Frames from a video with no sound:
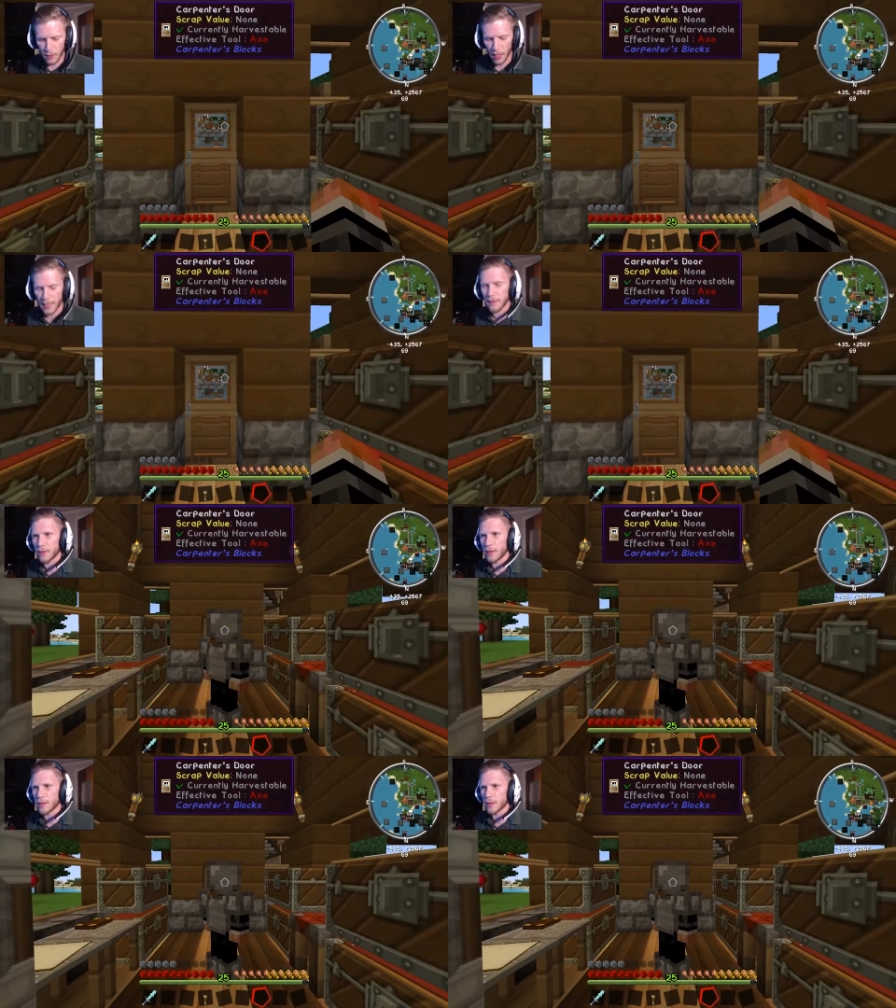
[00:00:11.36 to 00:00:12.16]
I never
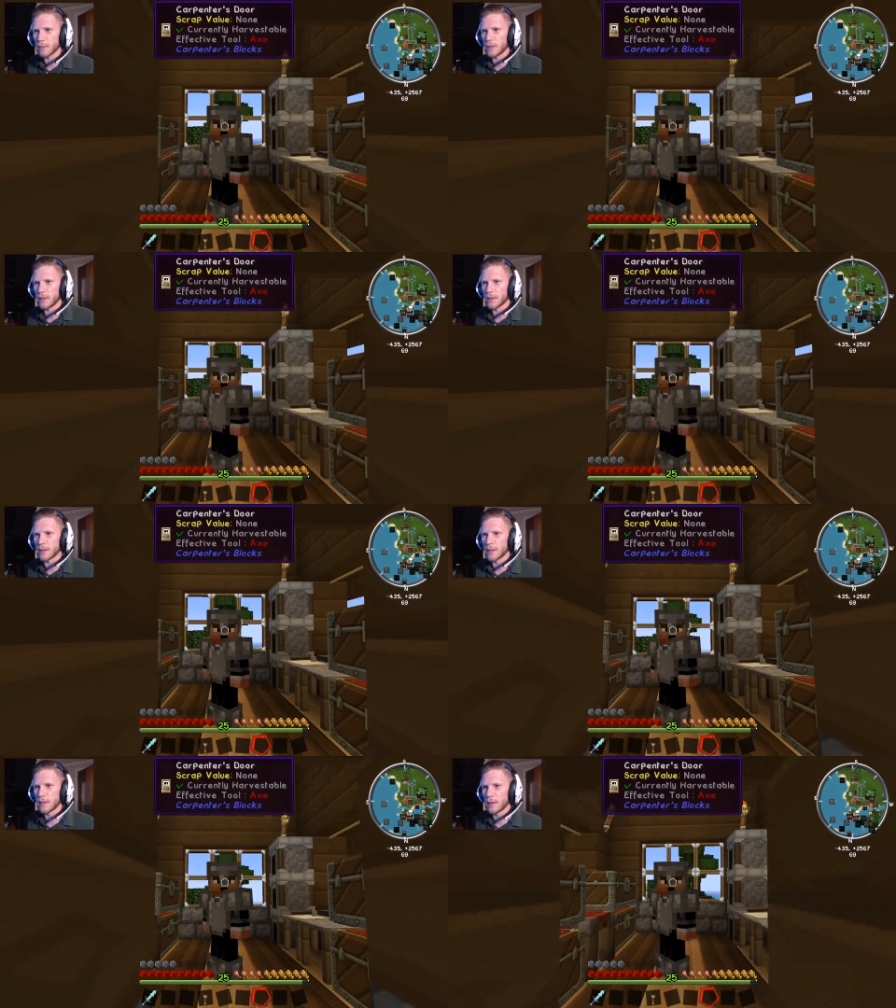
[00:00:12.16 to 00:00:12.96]
do this. Hold me do this.
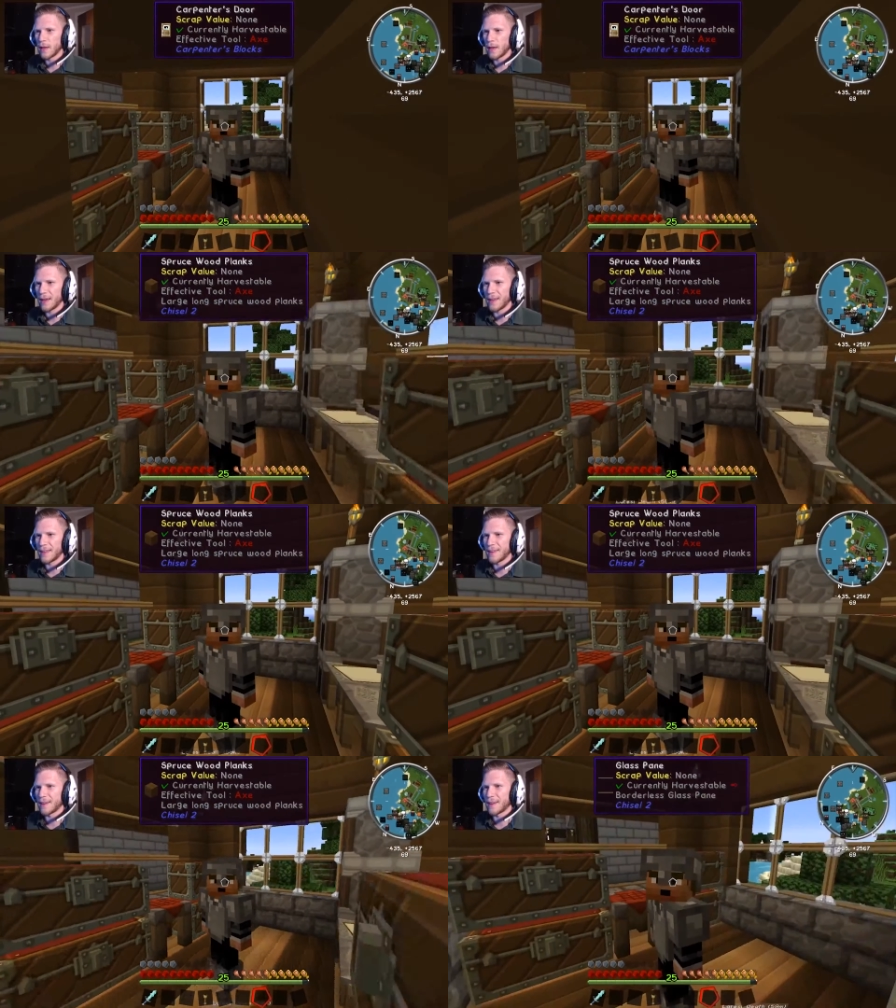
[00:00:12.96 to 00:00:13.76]
Hey,
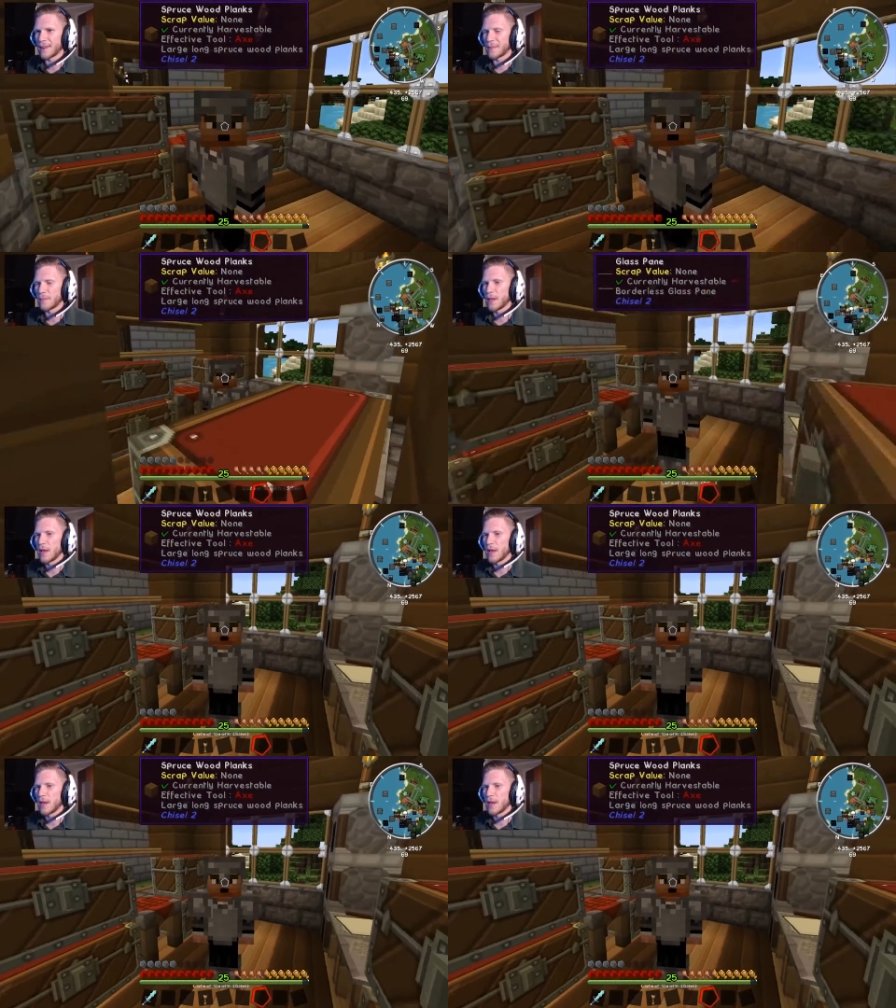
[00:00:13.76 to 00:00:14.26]
there I am.